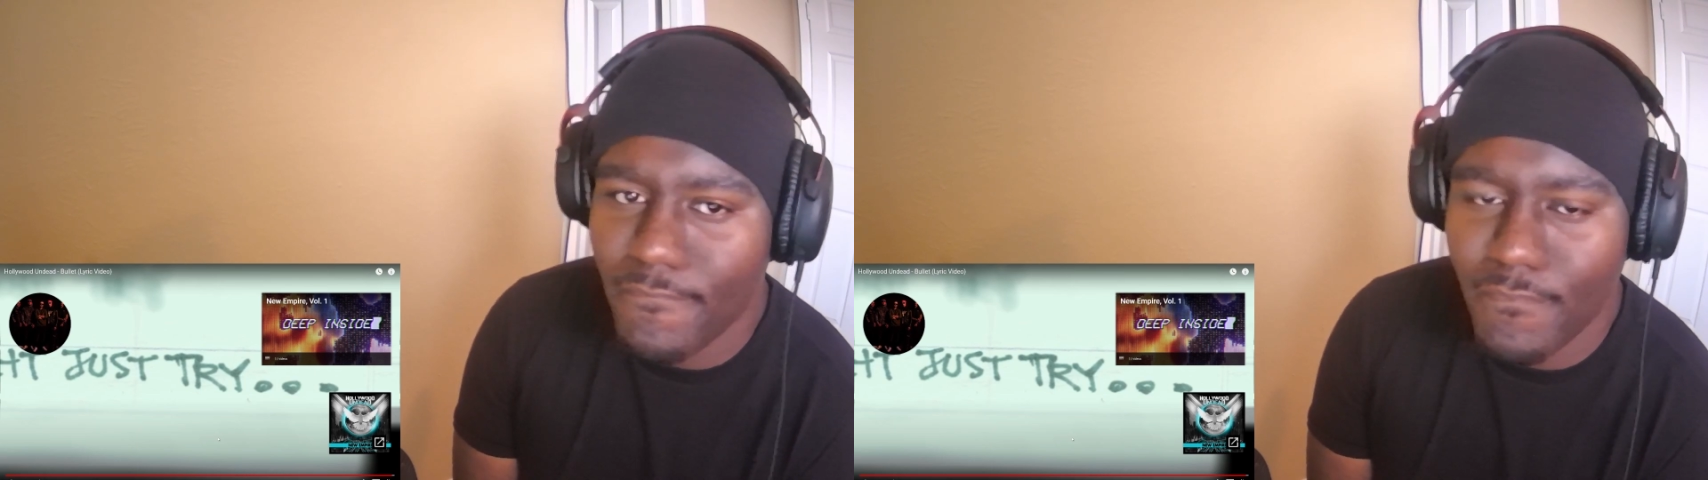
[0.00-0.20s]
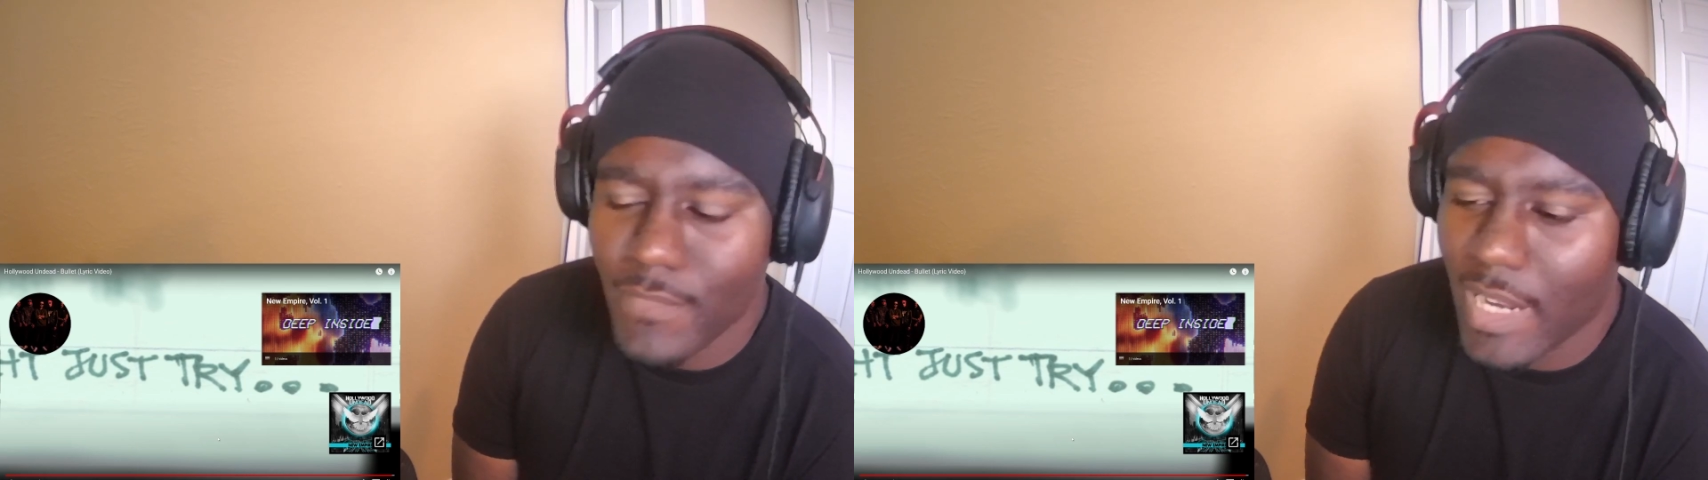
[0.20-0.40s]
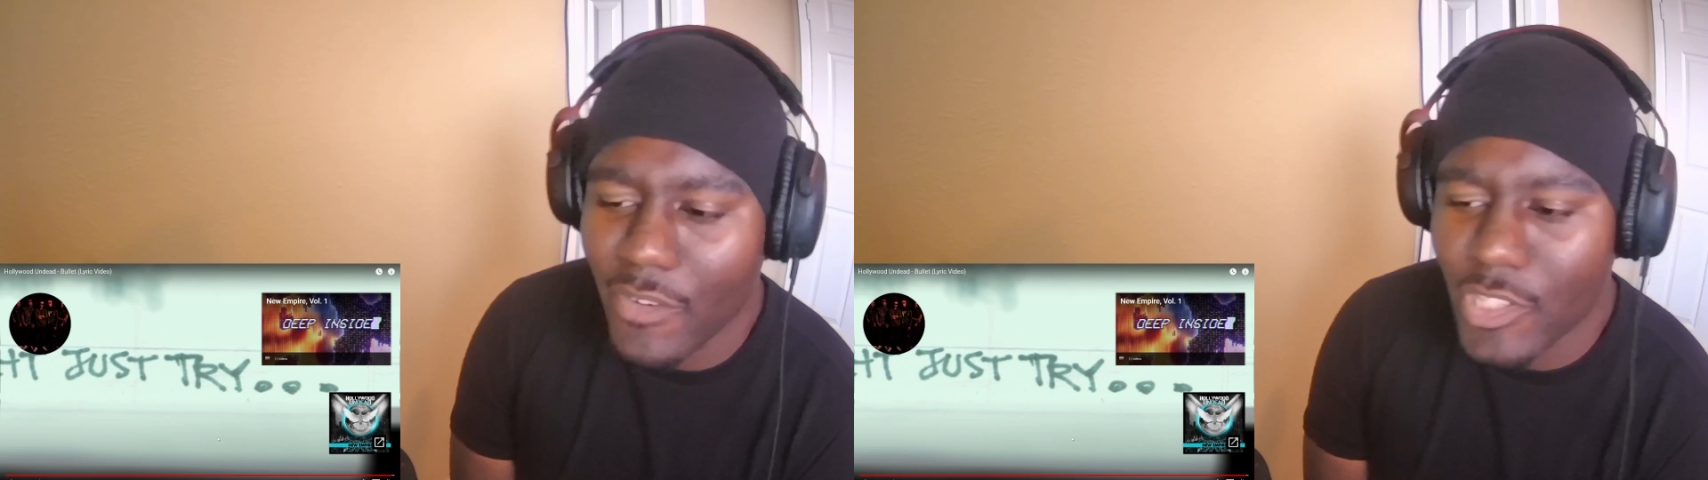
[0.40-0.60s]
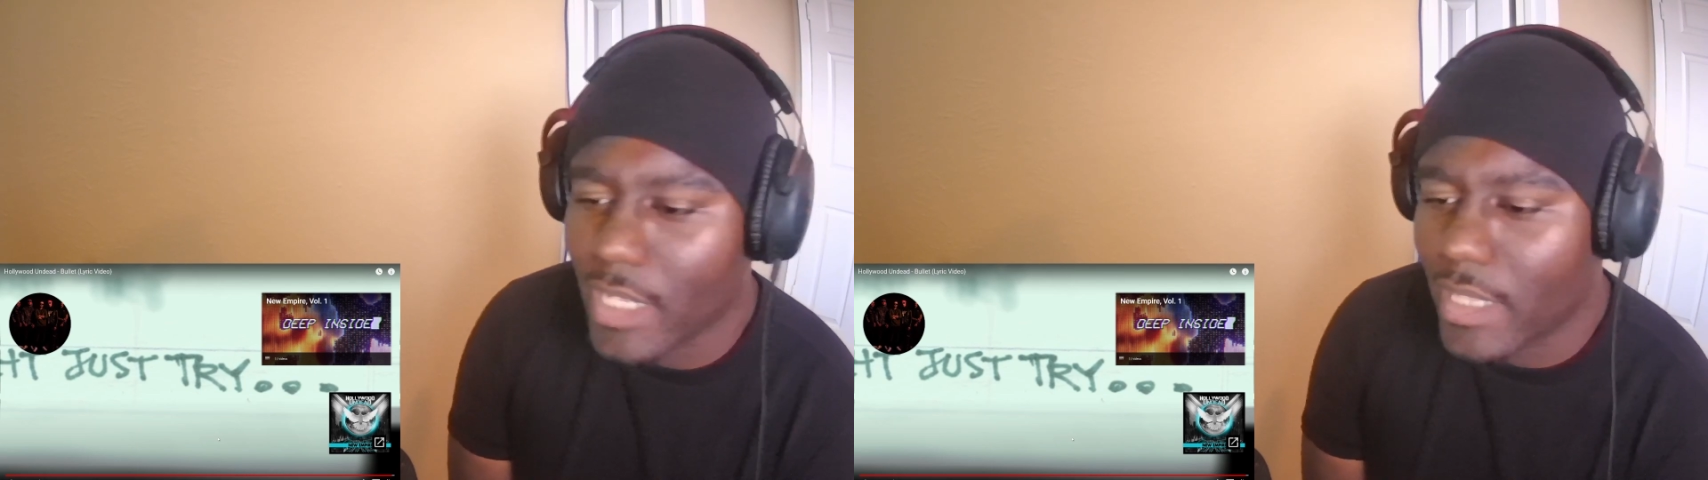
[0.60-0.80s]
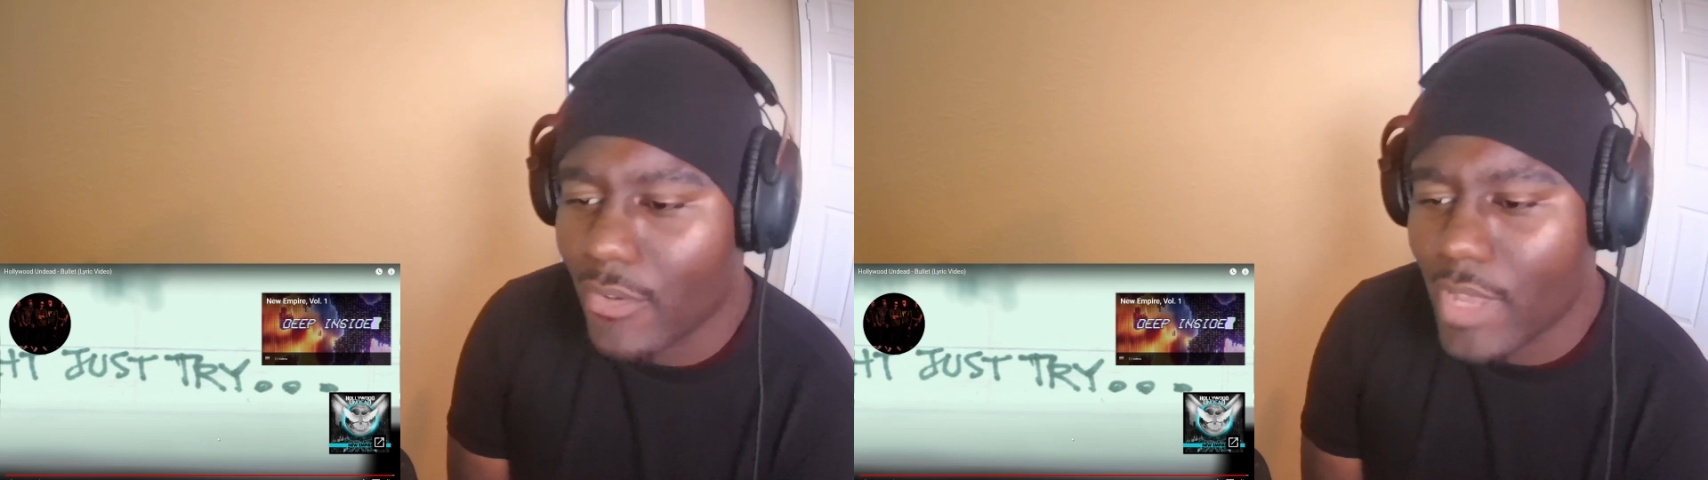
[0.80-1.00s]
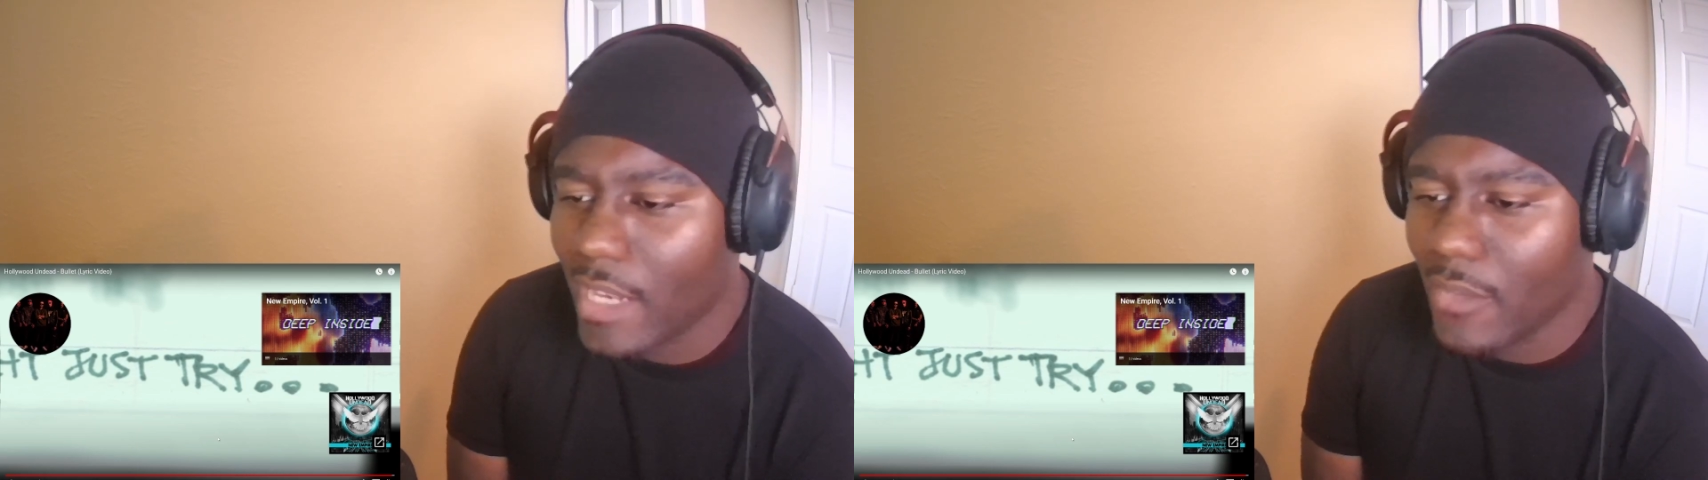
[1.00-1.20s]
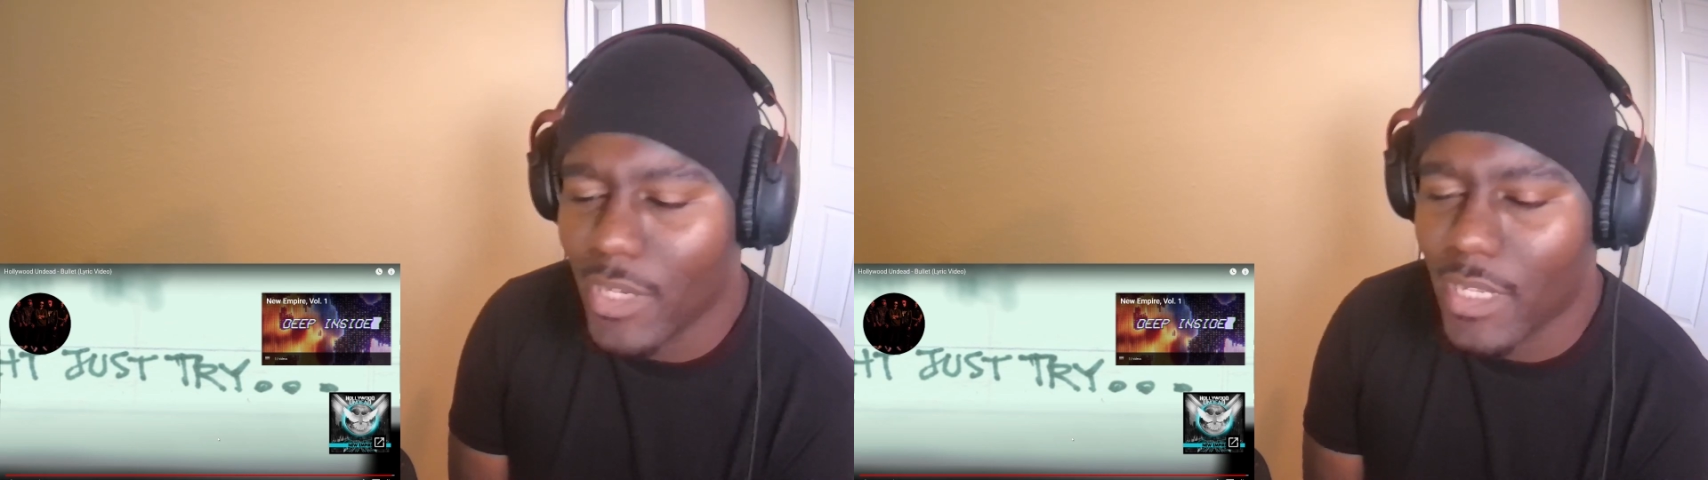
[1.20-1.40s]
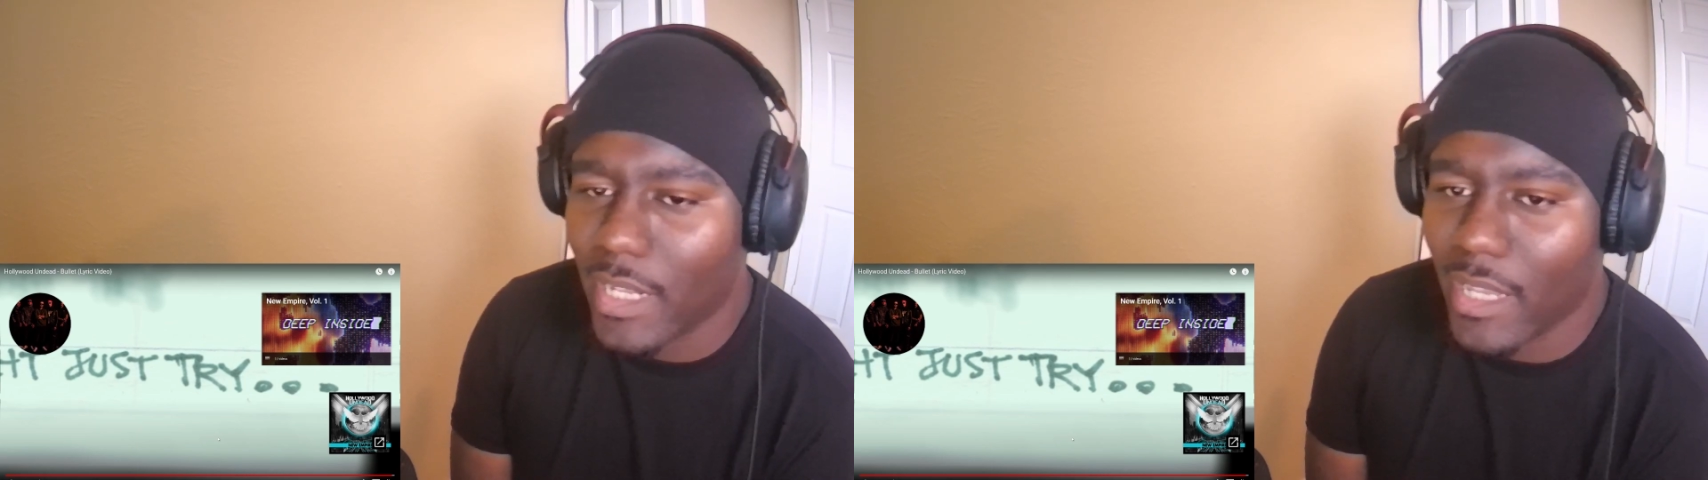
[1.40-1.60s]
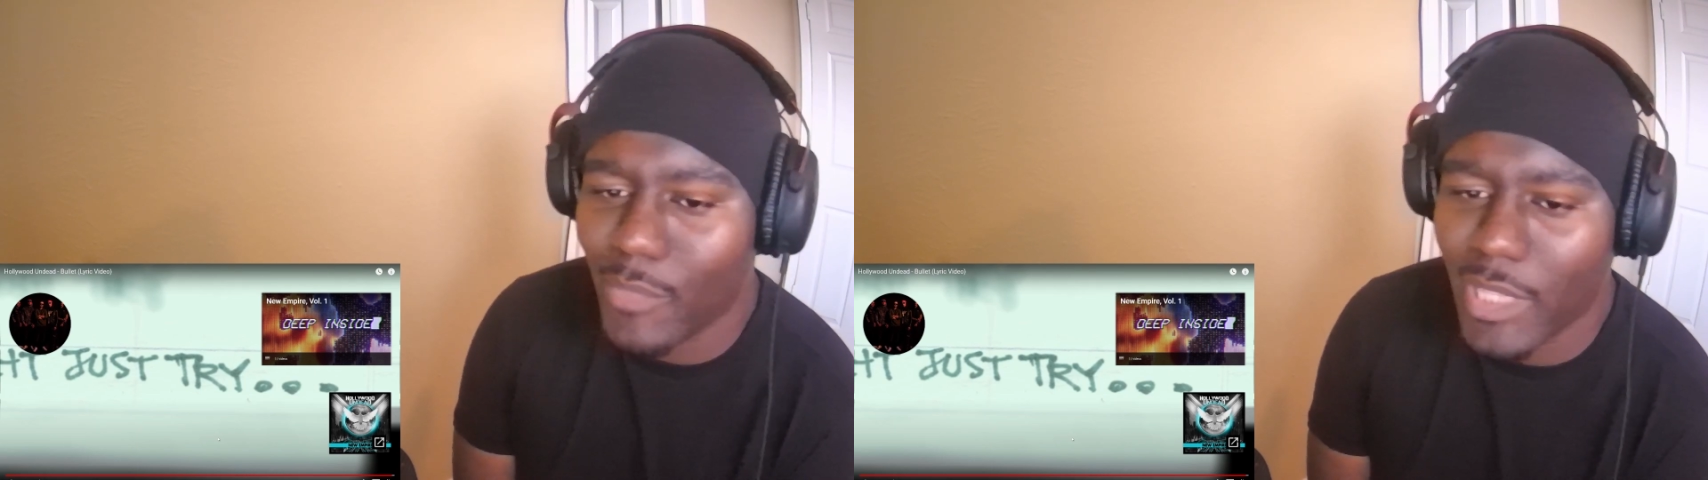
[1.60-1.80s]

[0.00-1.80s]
Never checked out Hollywood Undead,